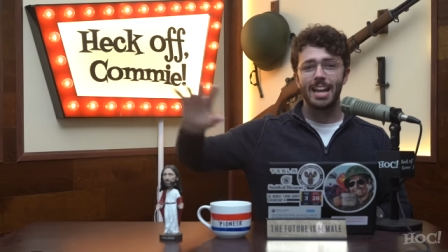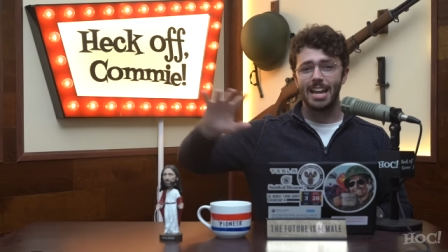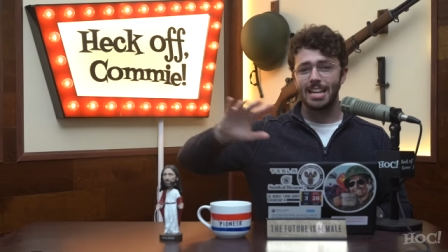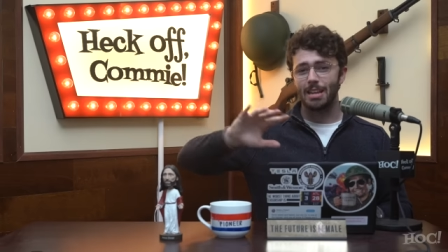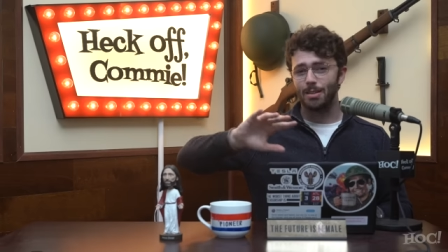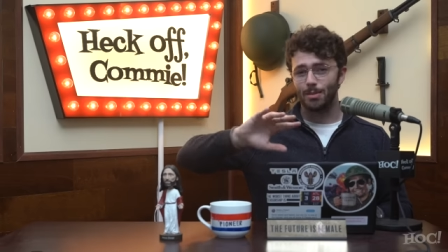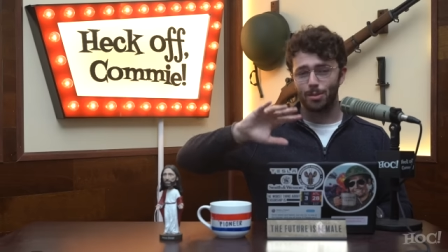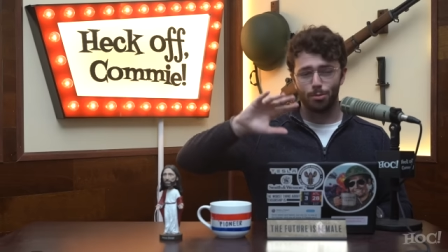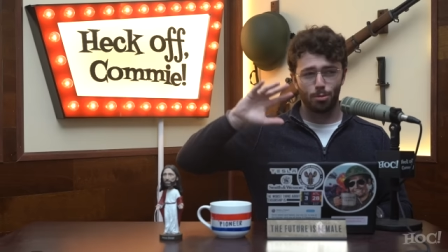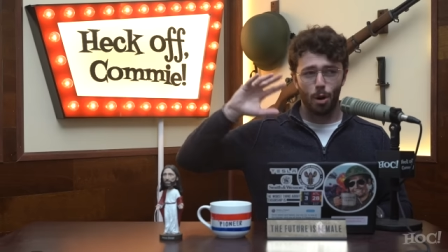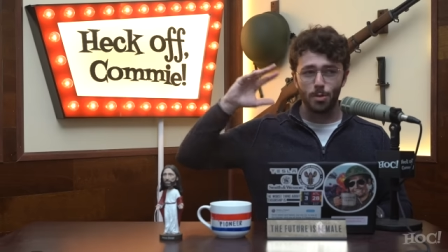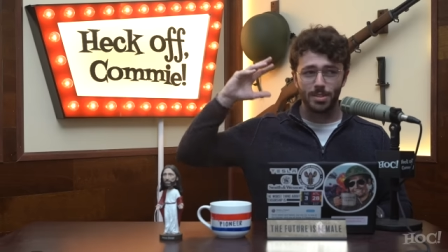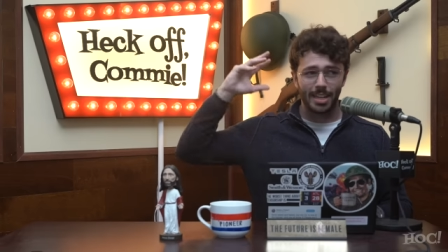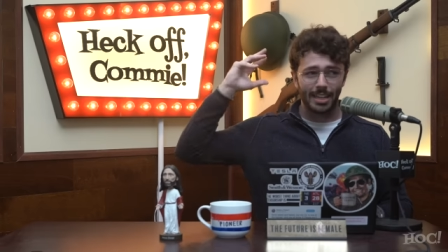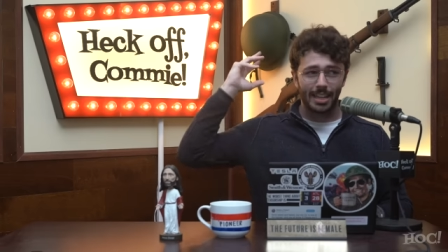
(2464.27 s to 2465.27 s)
and he
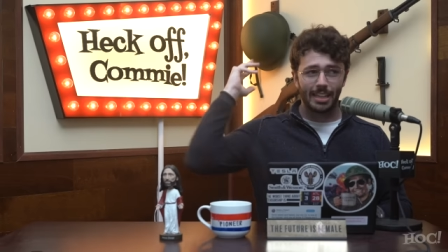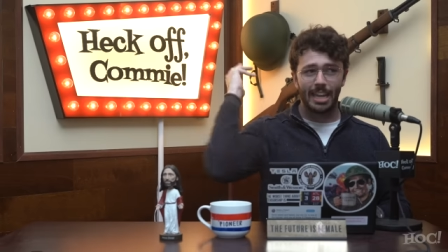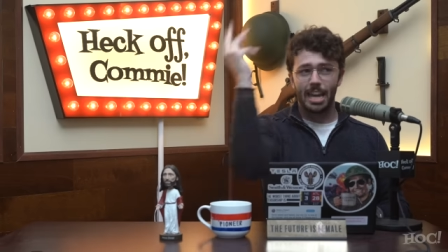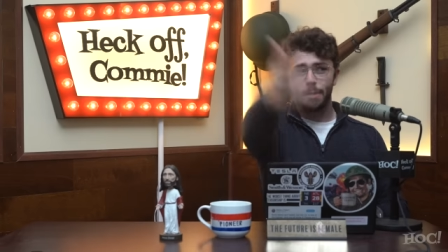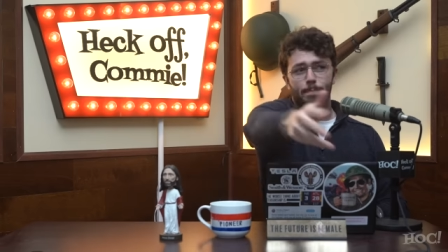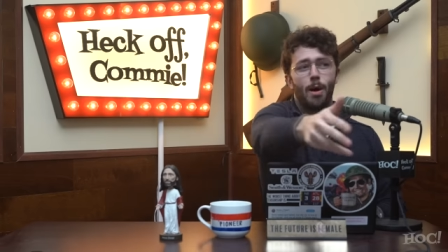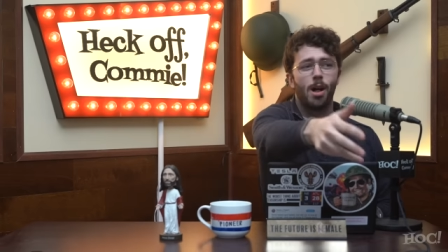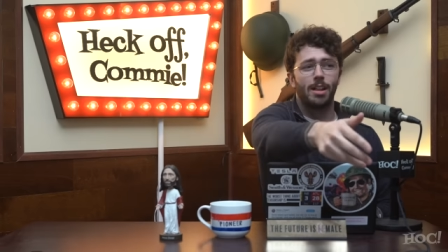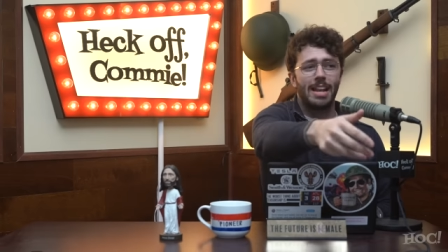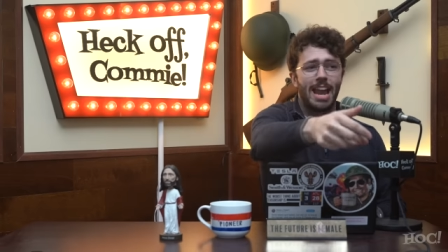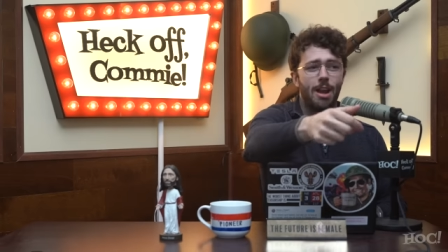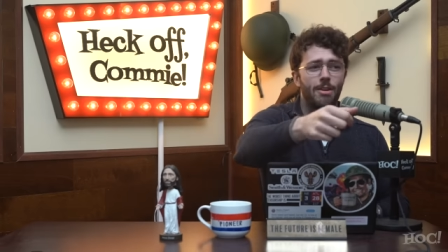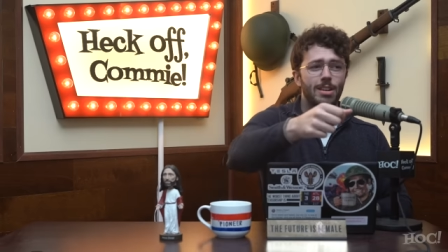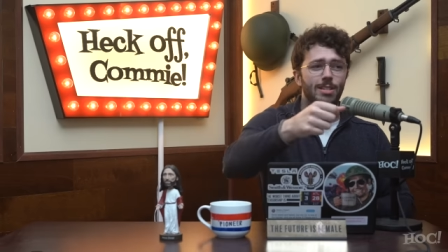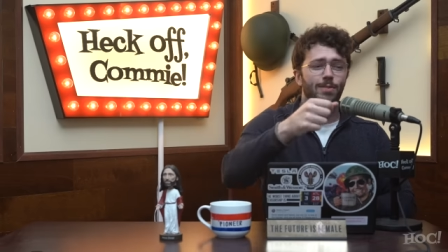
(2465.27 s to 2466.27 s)
throws like a kickball at
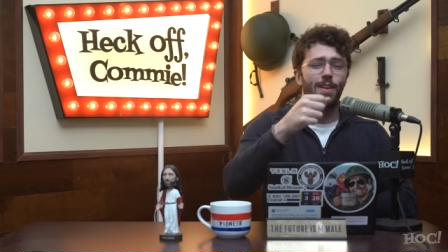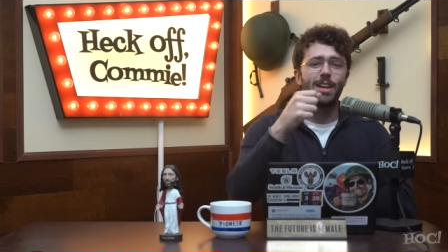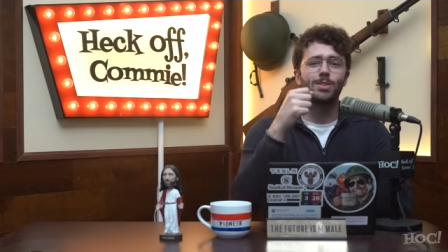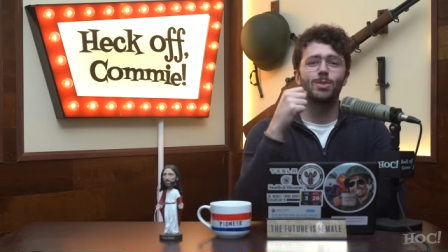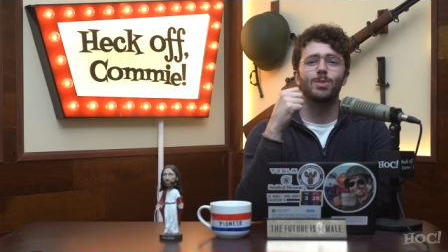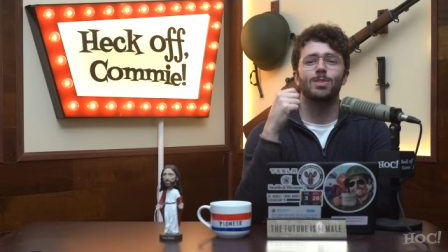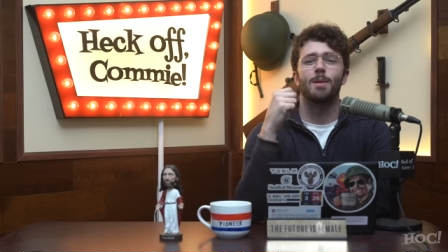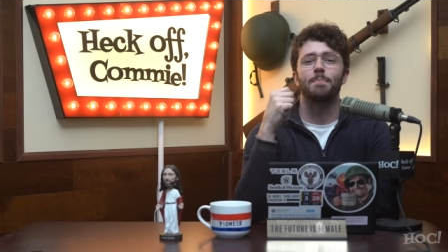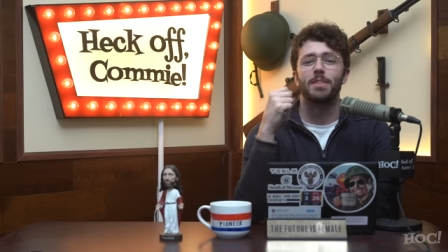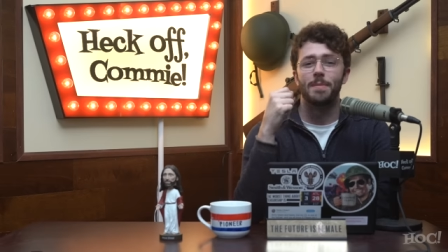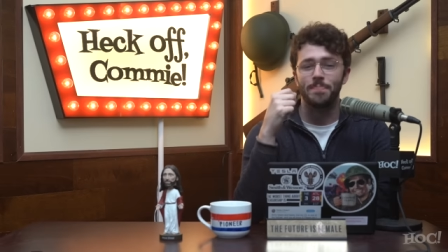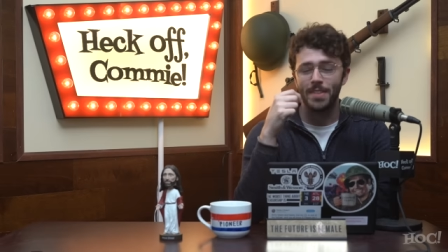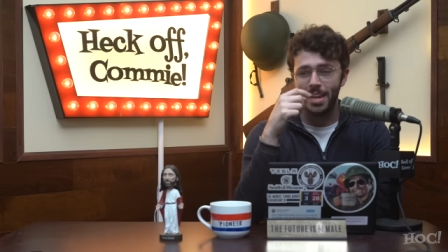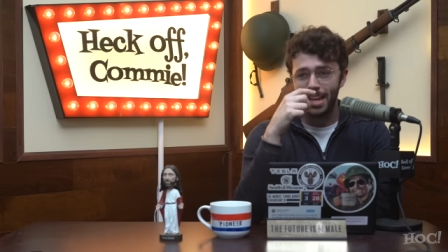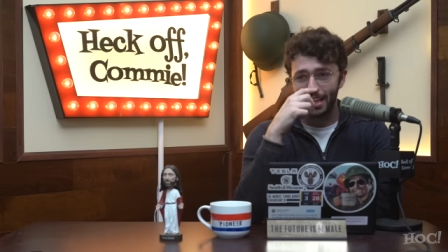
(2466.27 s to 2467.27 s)
Harry's face or
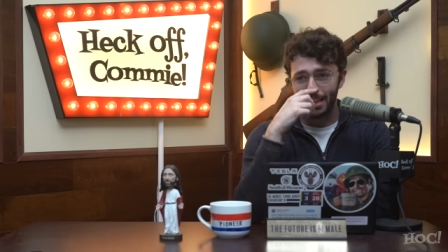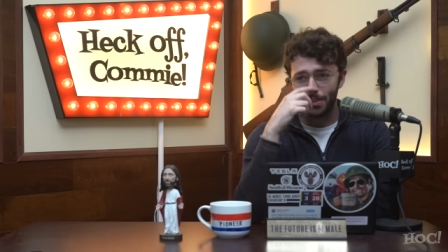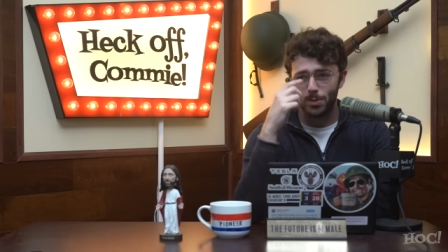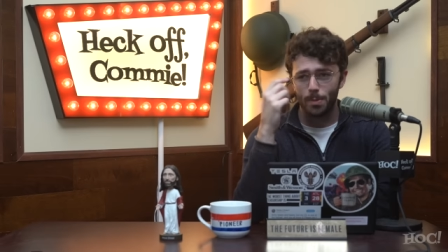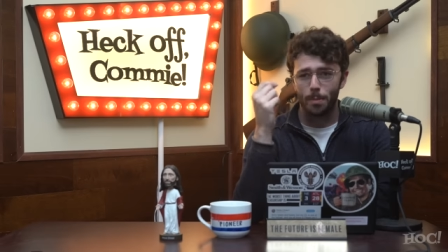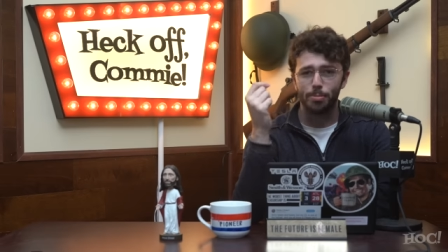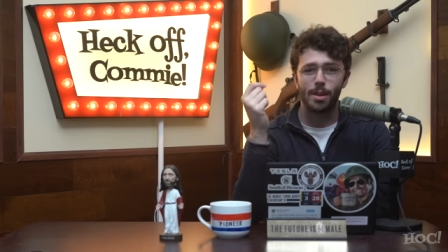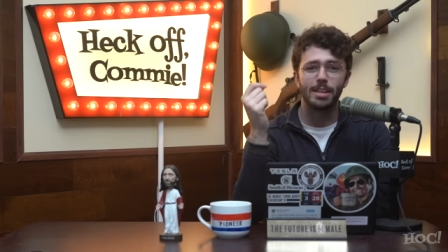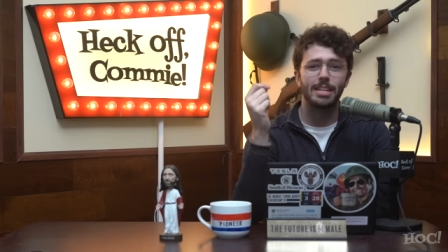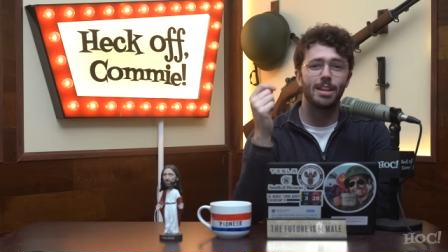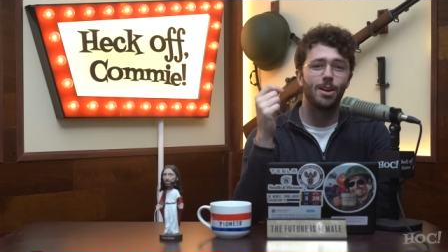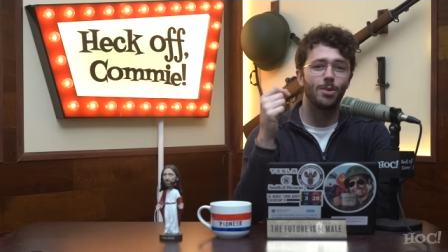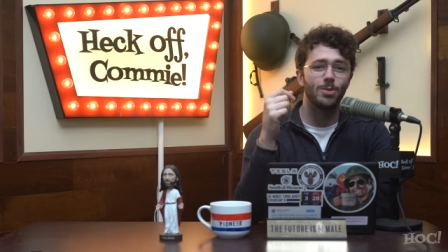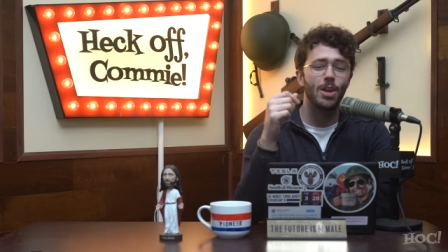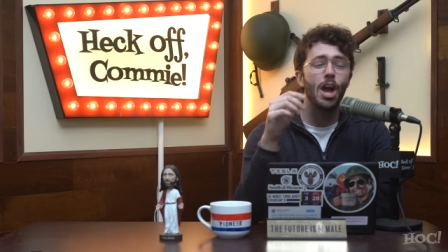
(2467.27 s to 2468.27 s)
something, gives him a bloody
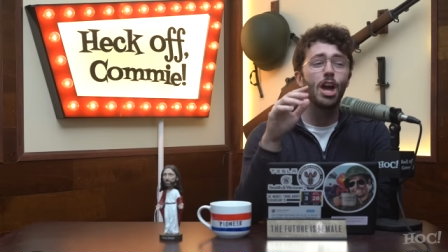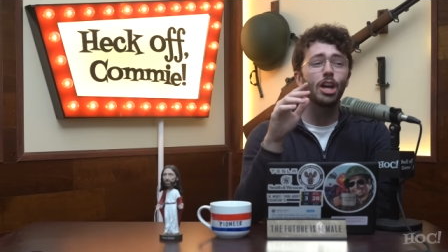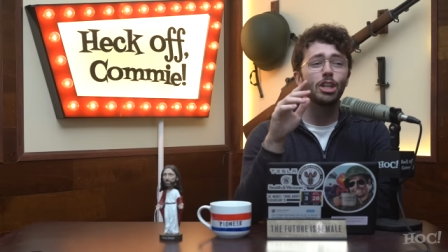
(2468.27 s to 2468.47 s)
nose.